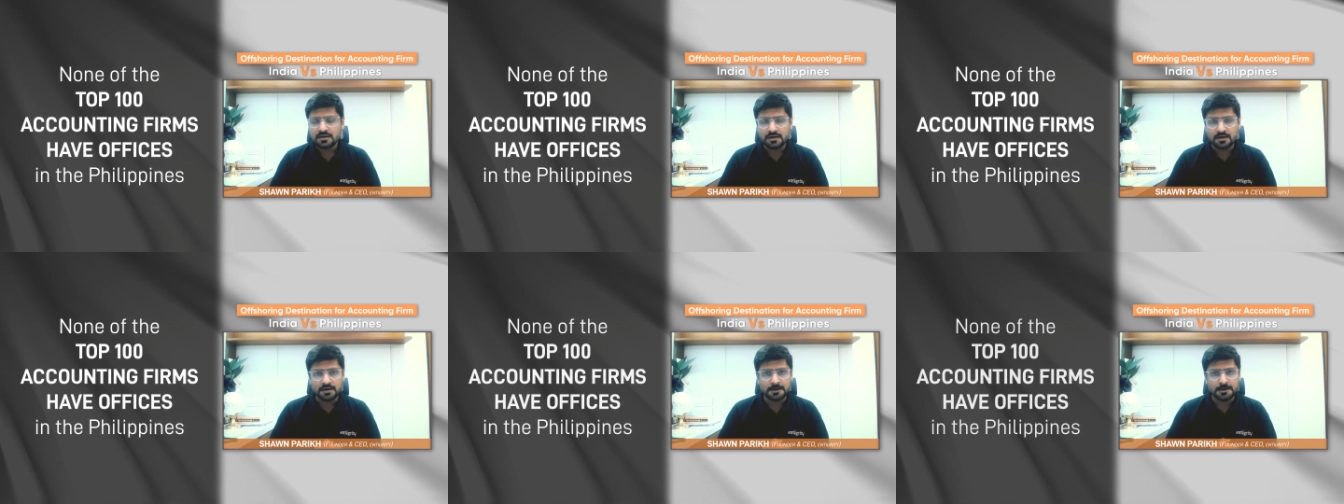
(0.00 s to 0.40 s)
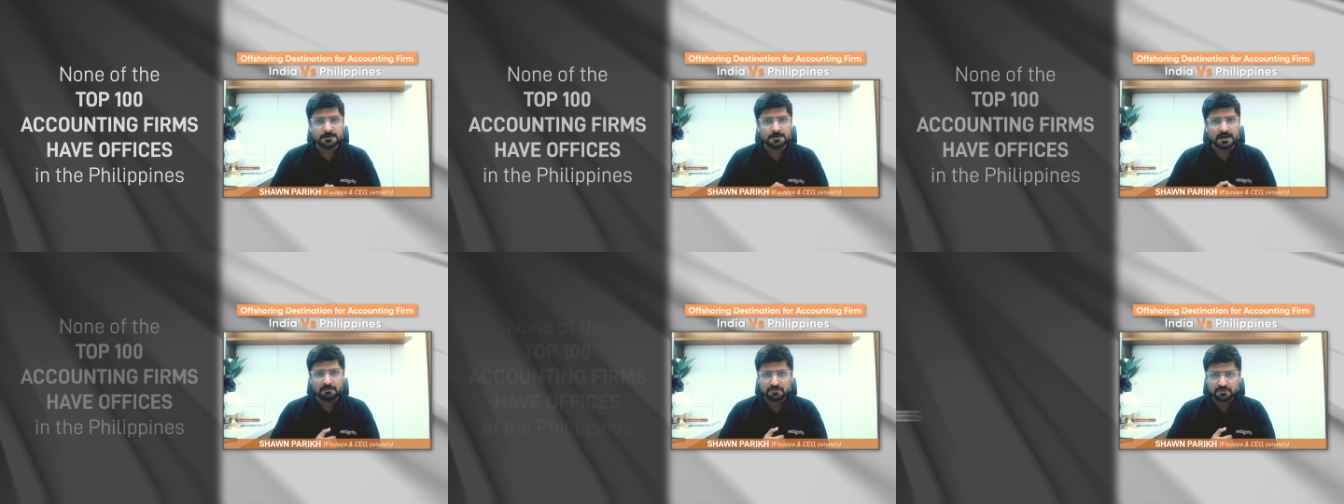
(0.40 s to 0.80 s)
Uh,
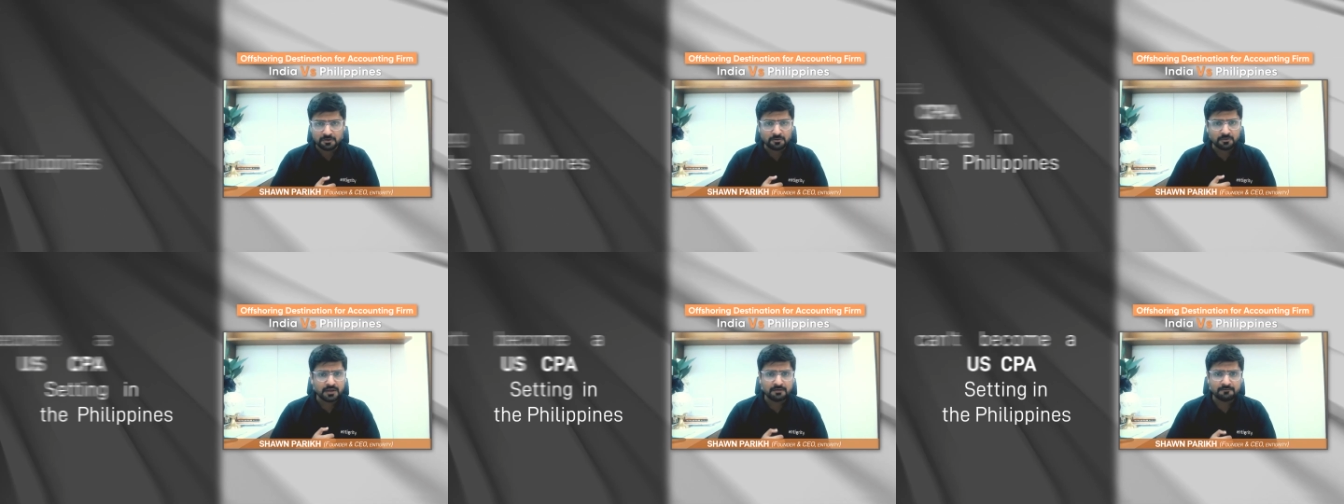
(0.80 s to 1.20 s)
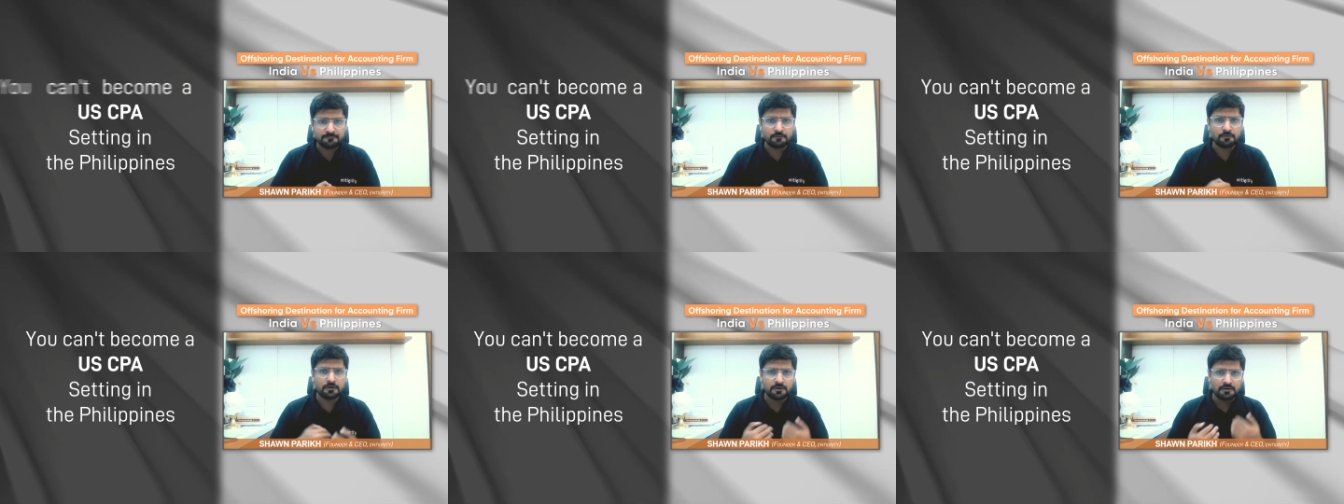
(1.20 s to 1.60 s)
I was looking
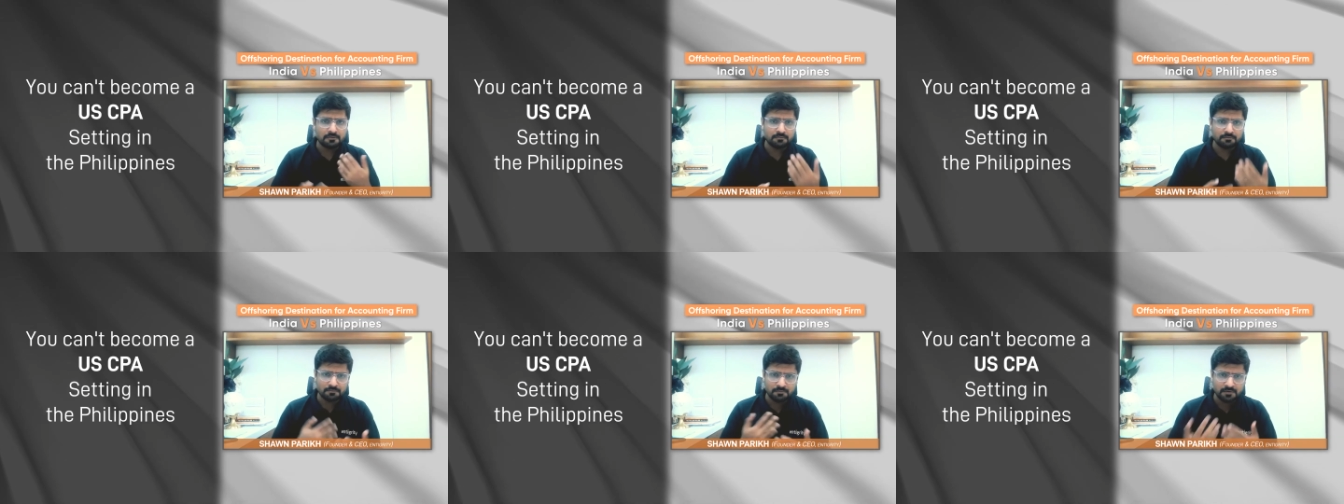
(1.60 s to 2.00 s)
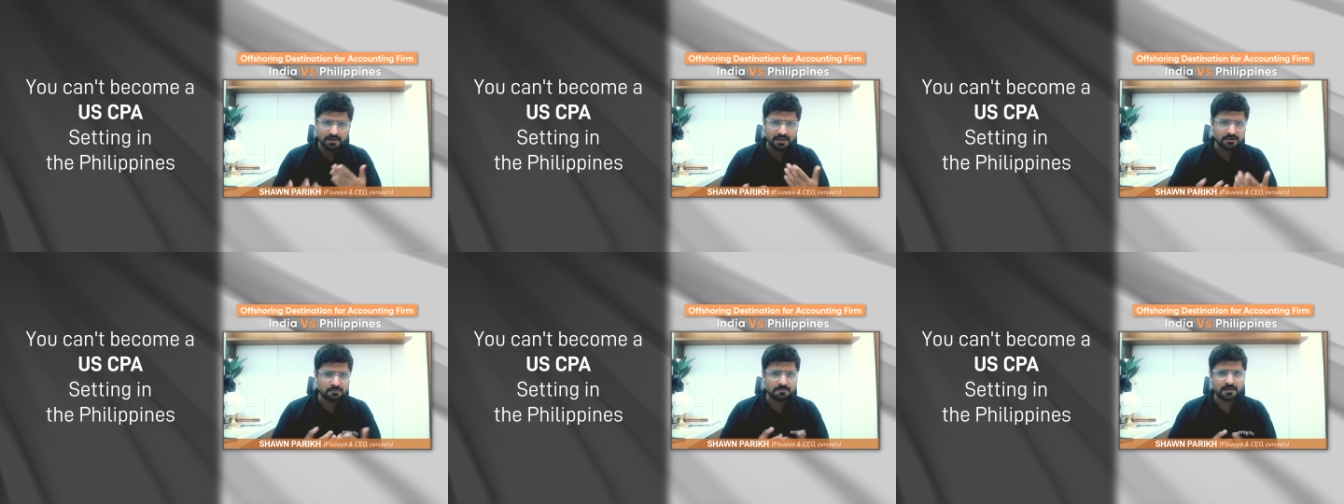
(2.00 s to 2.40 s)
for
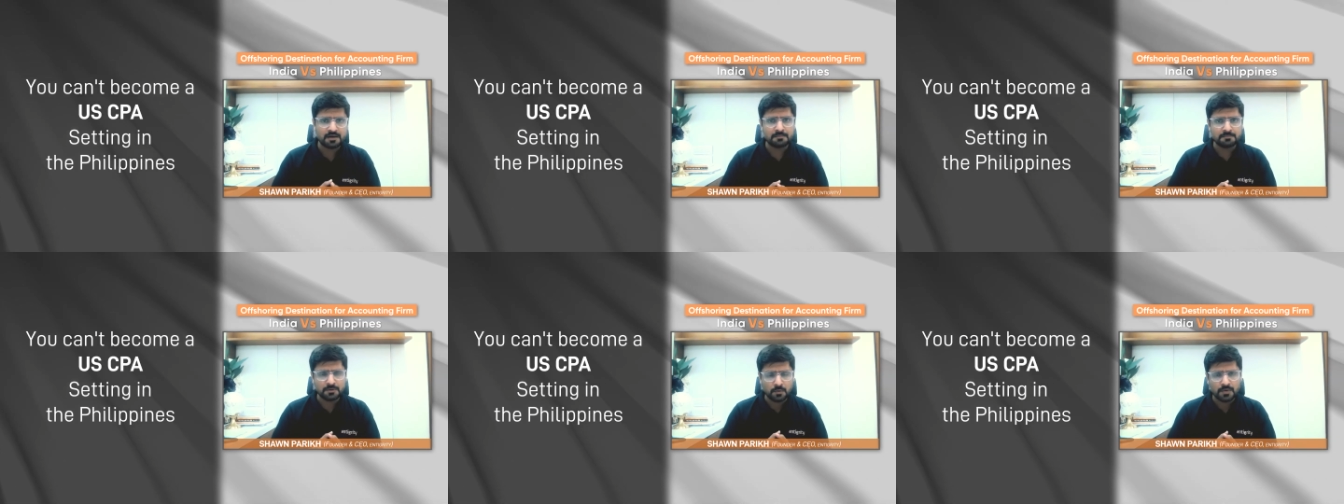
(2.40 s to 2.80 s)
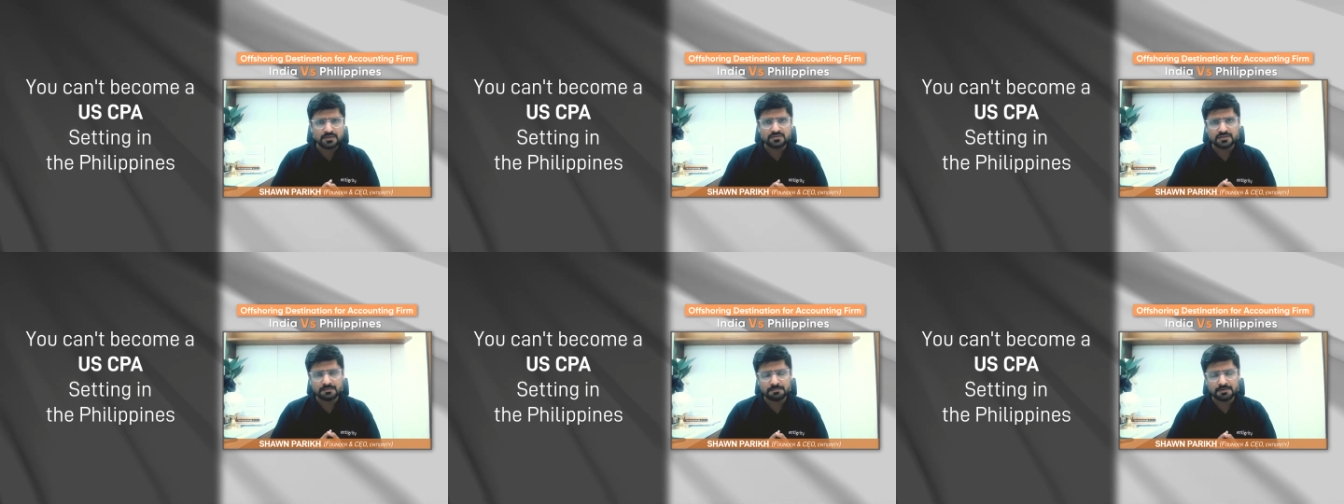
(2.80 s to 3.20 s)
can you become US
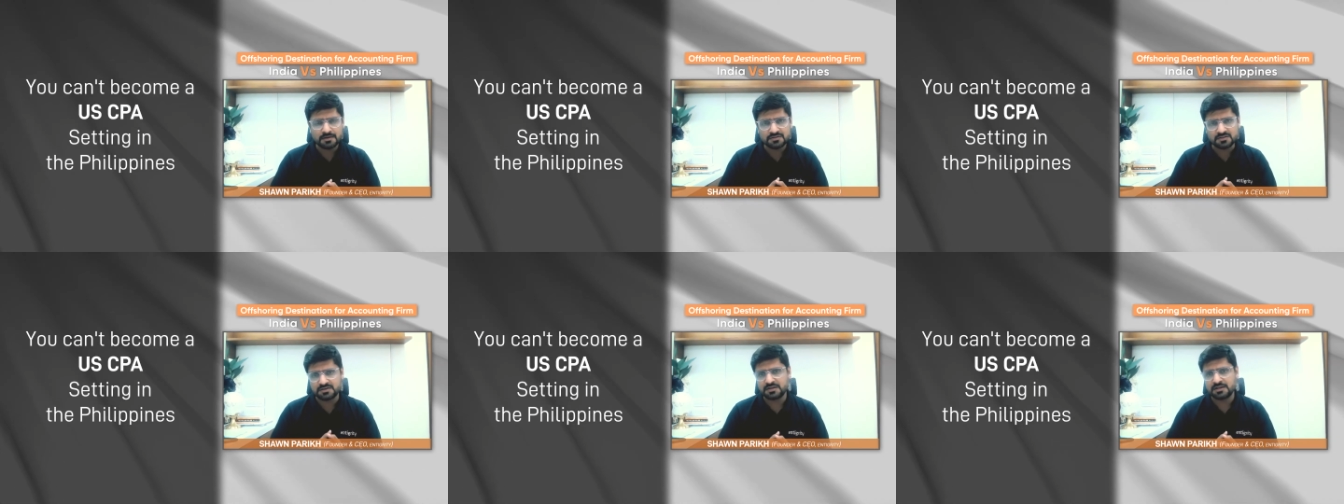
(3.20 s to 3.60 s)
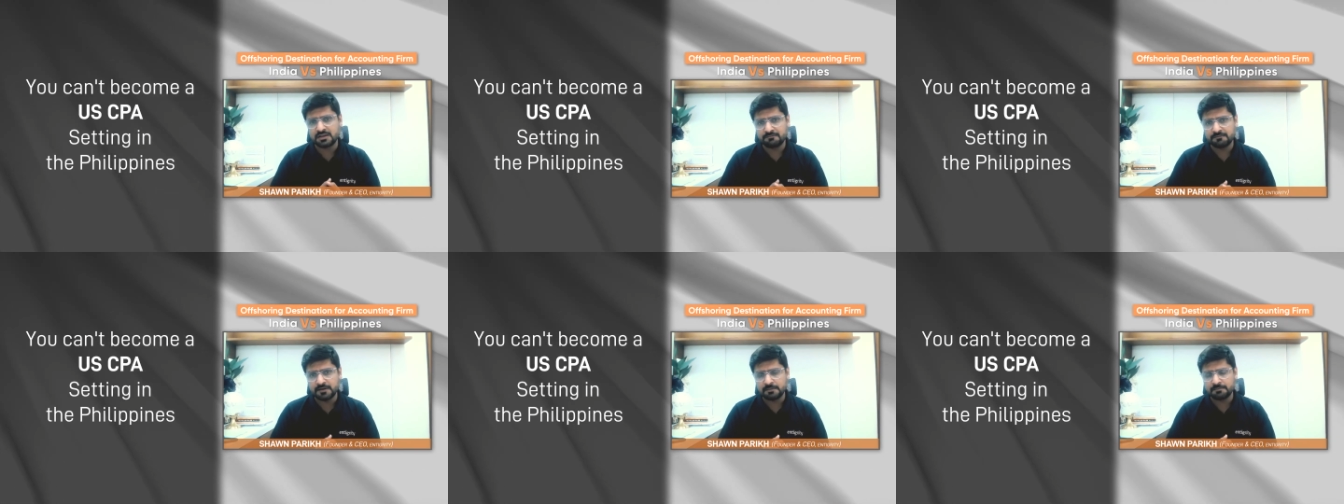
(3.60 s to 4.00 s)
CPA sitting in
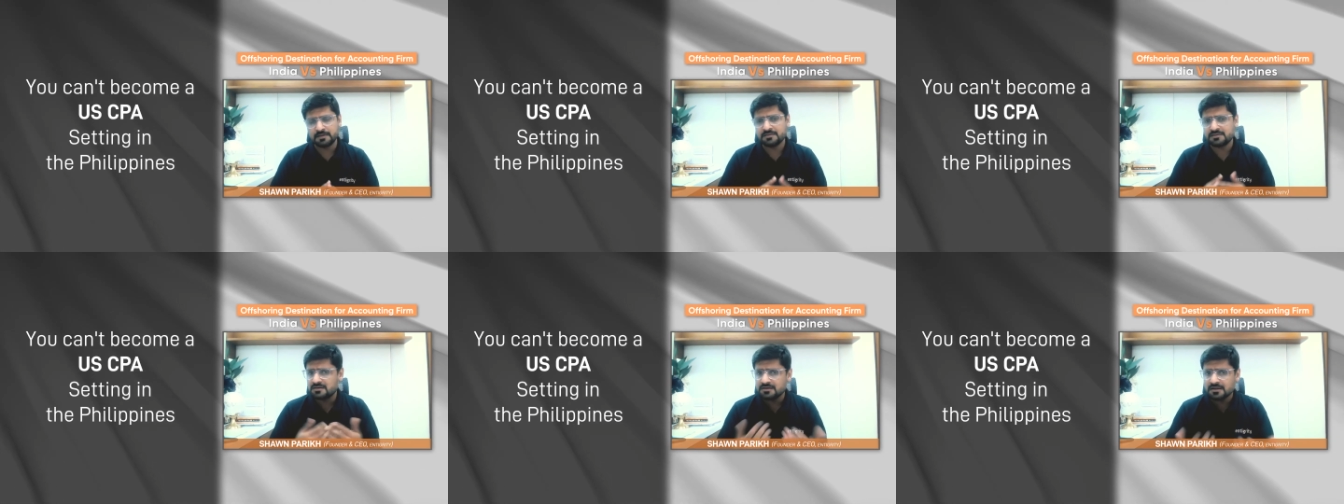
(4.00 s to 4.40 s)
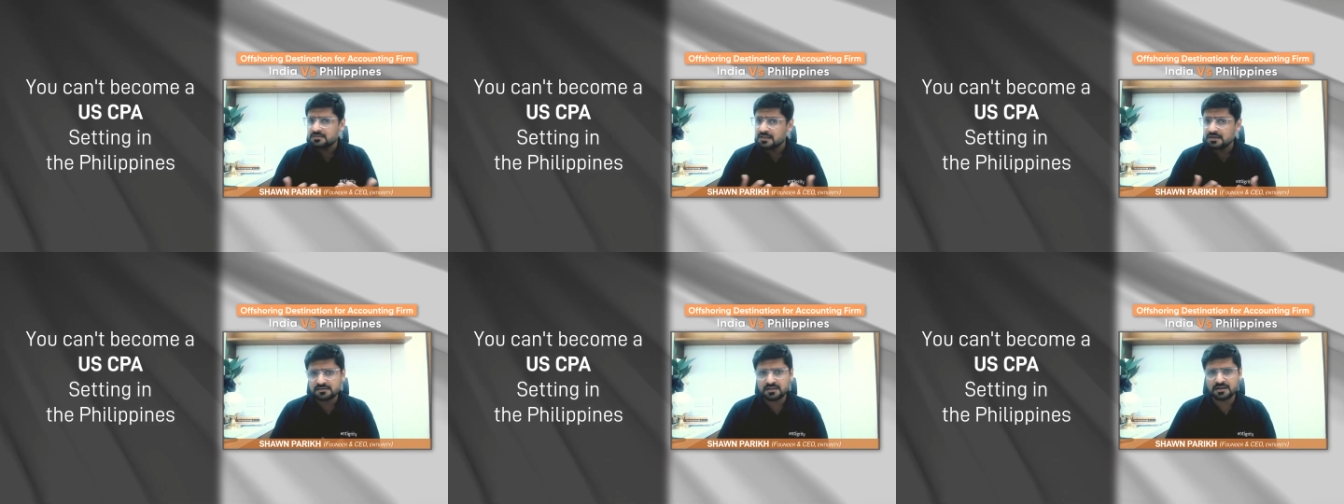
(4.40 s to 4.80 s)
Philippines, and
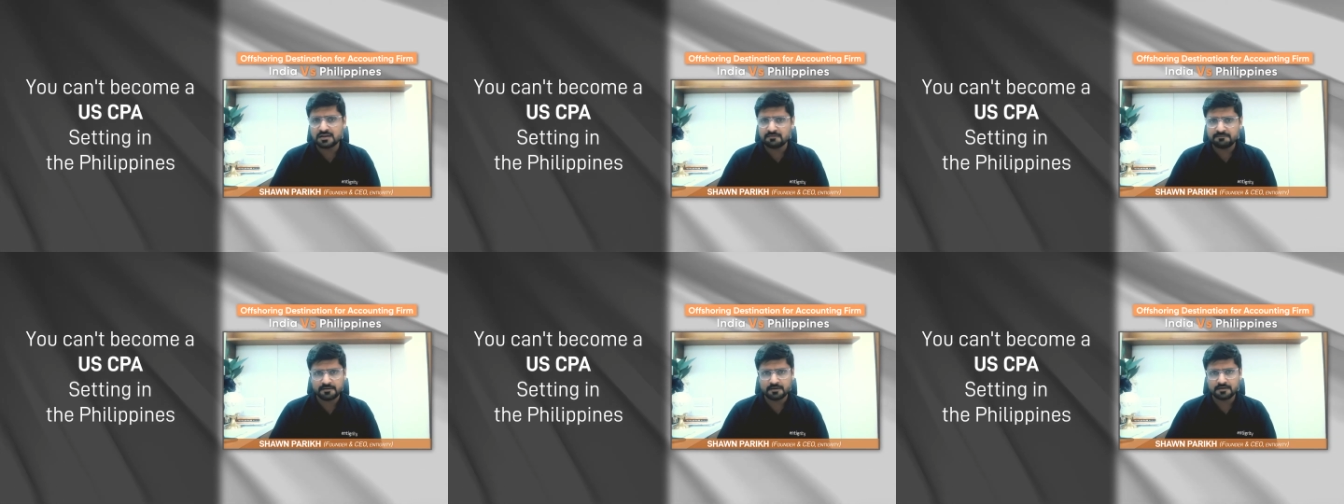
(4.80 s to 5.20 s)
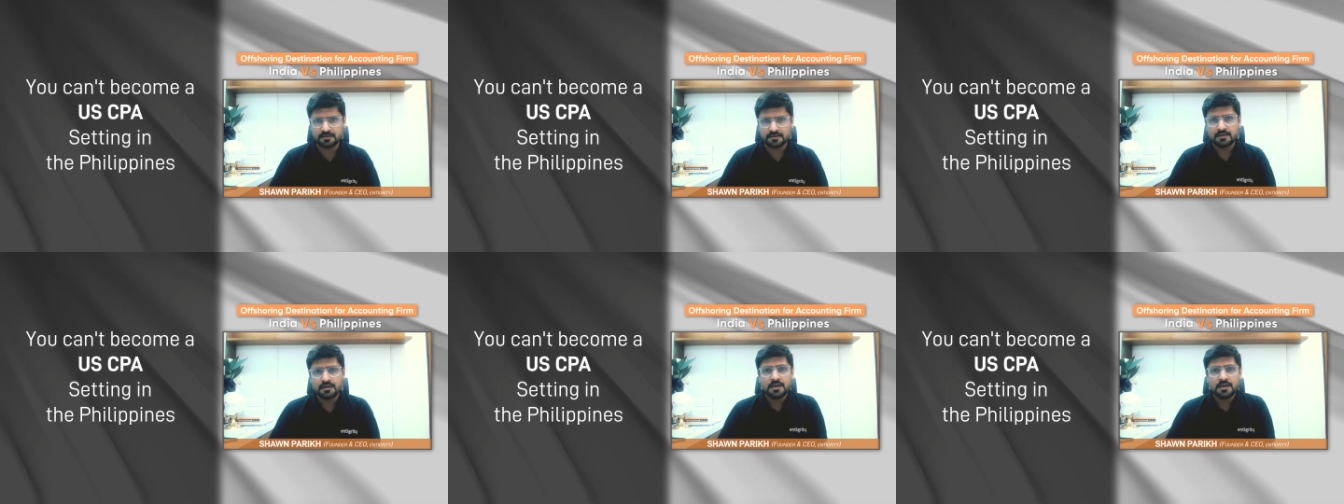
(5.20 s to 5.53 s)
nothing significant